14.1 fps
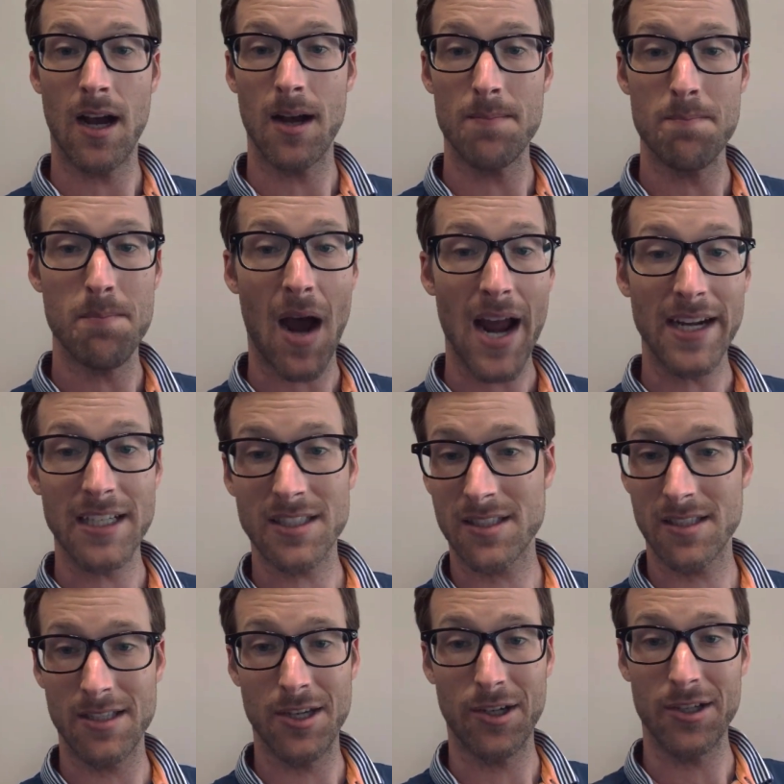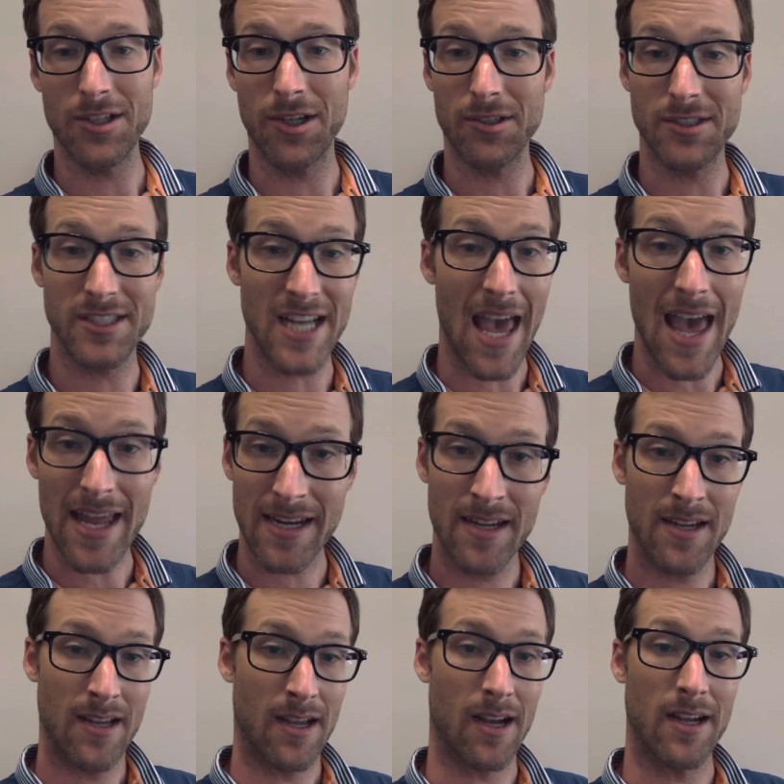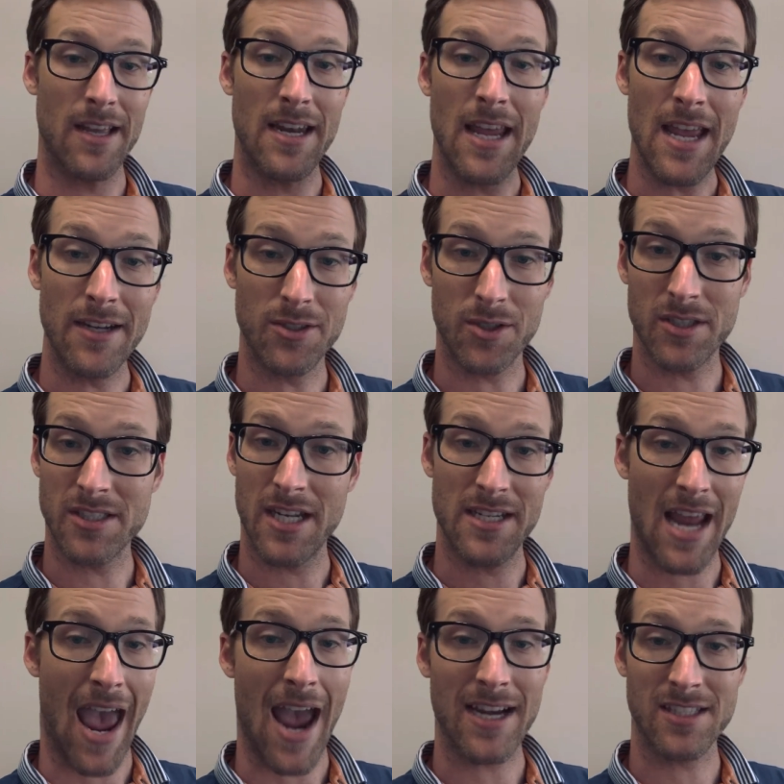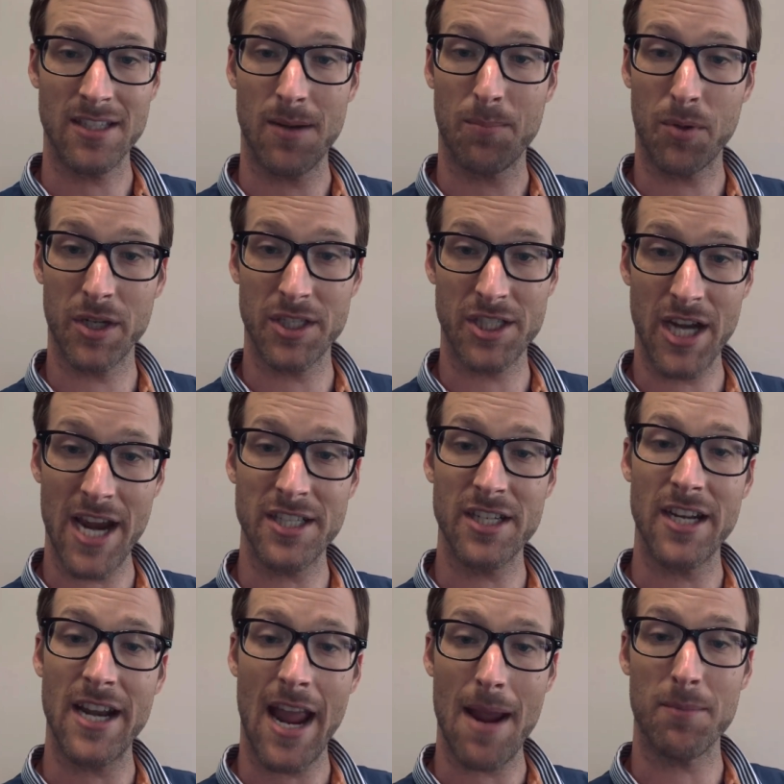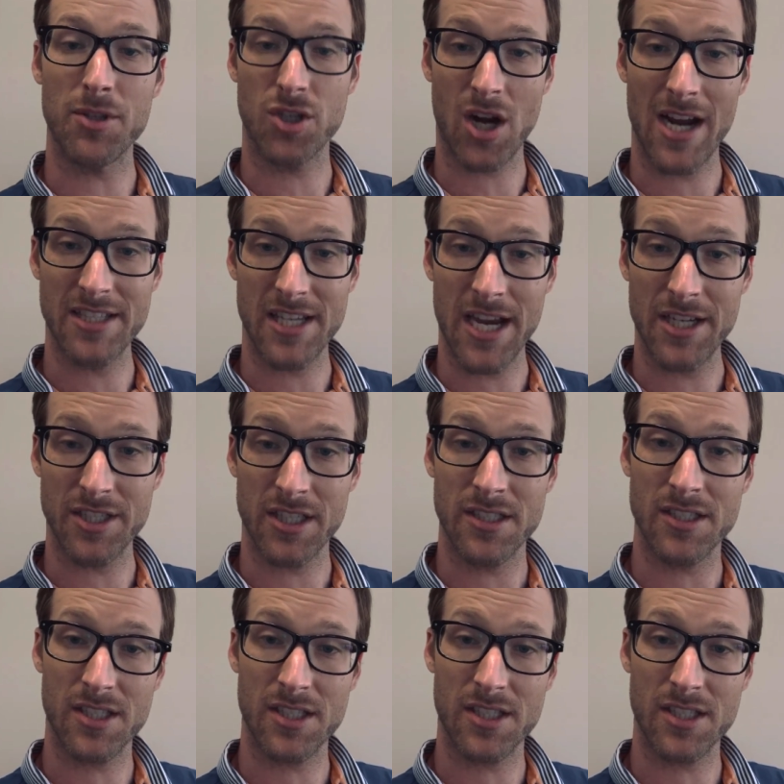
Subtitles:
minus your debt and interest and tax and depreciation and amortization.